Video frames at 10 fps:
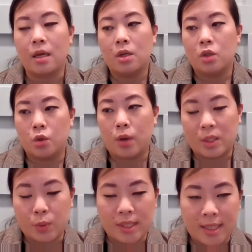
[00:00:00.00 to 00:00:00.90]
So as
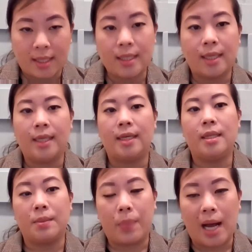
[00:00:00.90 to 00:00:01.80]
we stated earlier,
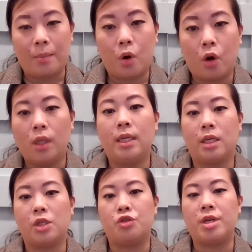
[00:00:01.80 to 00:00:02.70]
the palm oil
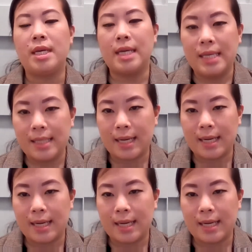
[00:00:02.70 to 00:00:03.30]
industry is an